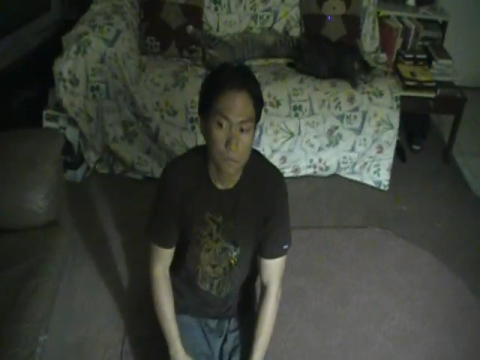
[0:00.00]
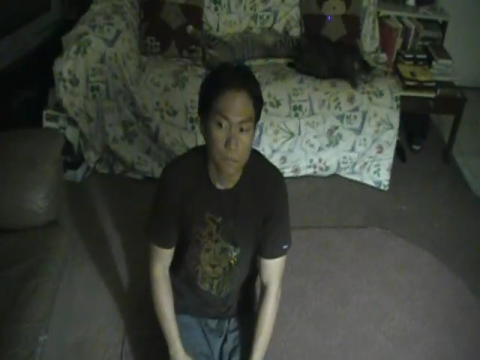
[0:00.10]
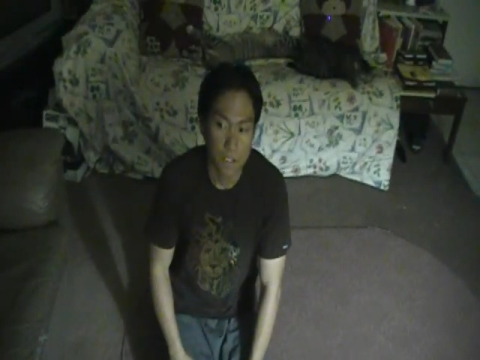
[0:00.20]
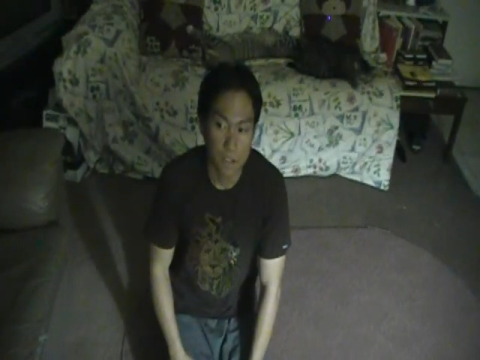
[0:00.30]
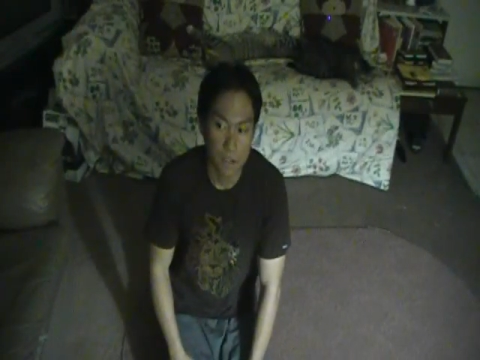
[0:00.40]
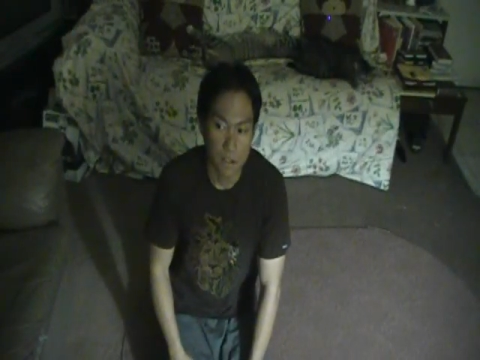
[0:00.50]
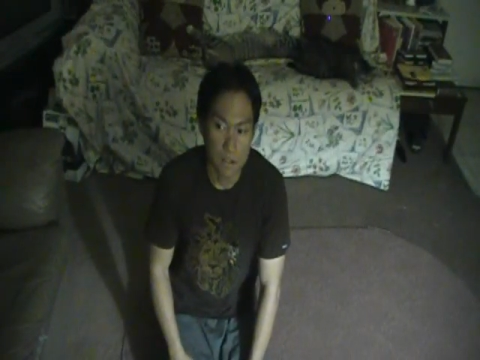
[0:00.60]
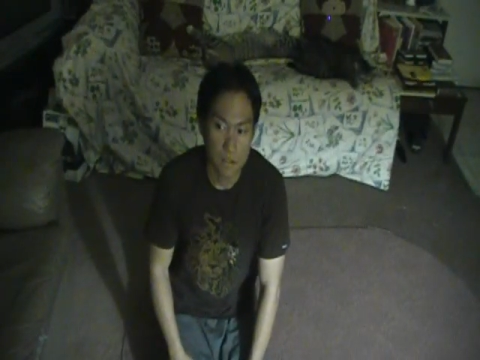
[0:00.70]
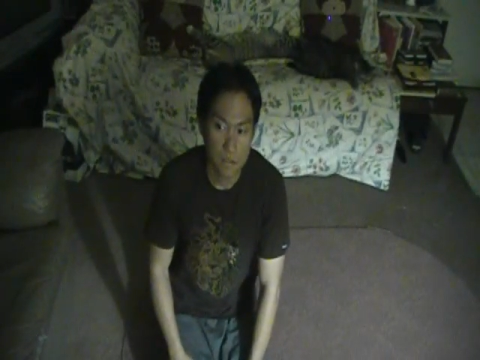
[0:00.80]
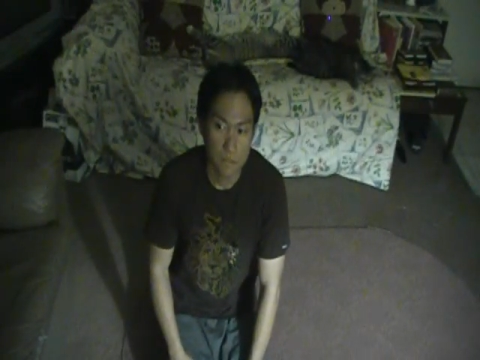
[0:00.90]

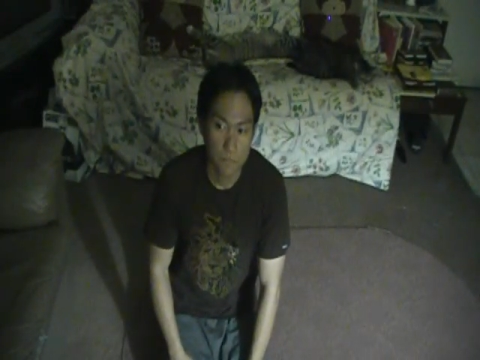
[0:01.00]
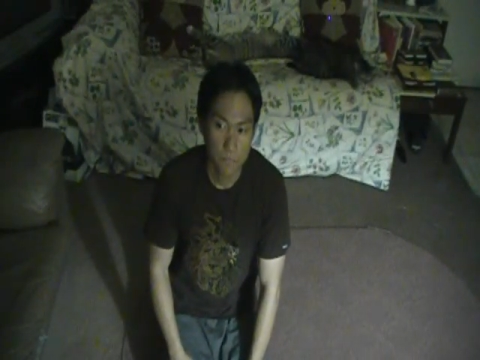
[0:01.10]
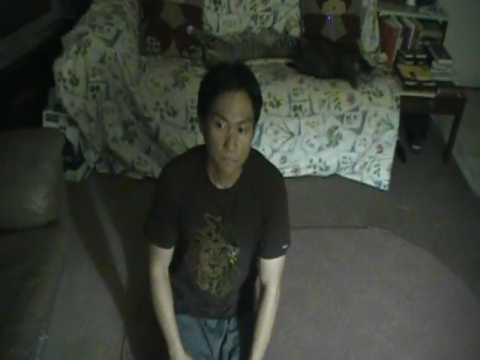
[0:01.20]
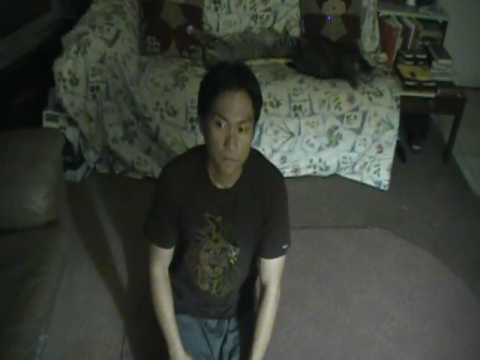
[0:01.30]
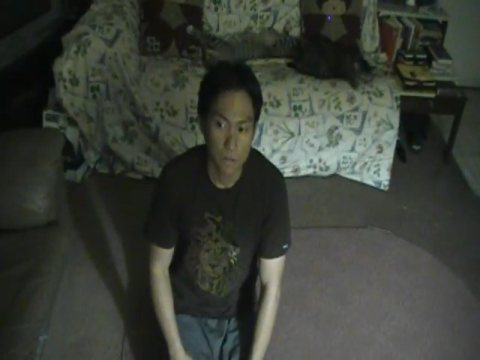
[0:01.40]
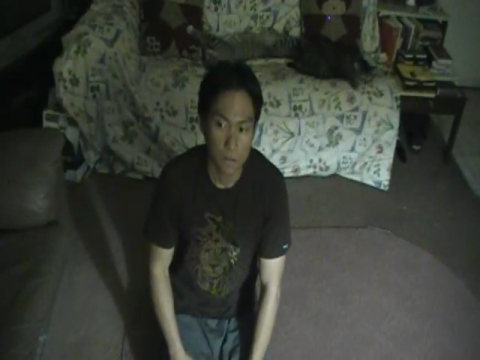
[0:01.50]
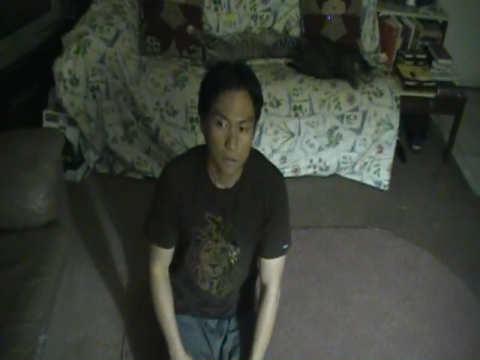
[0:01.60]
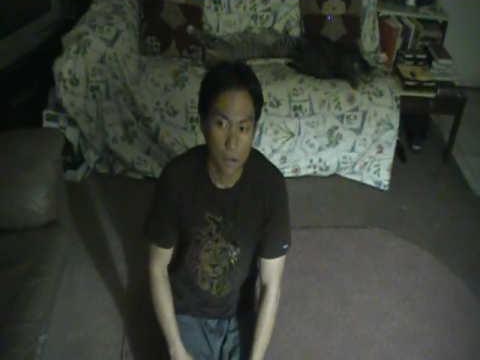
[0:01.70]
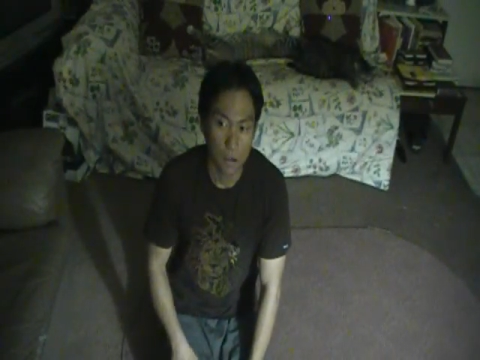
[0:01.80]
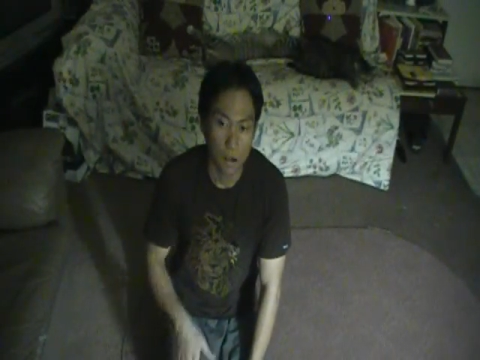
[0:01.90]
Because
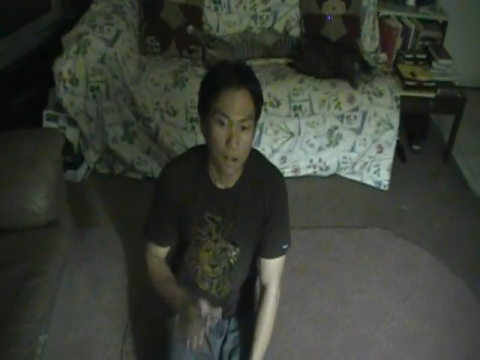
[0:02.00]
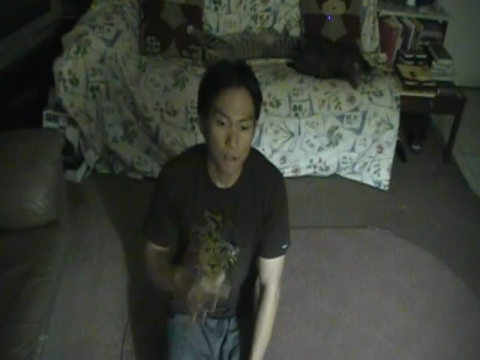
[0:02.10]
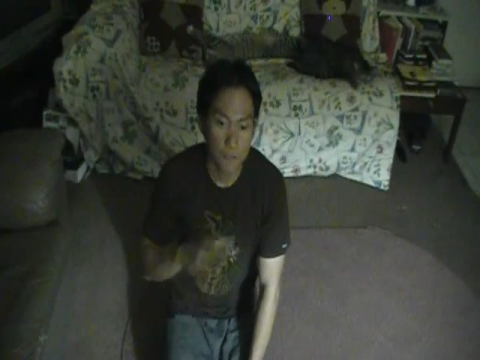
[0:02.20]
a lot